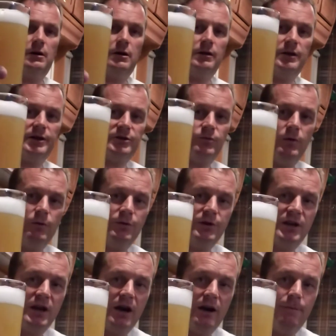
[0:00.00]
And that's what we
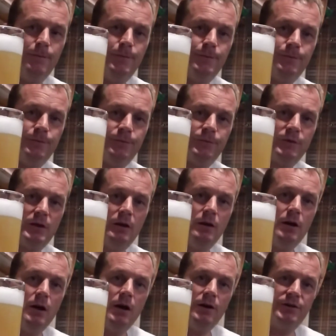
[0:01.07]
get.
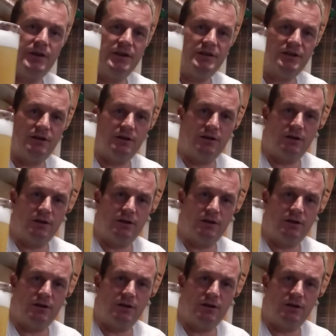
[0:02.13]
This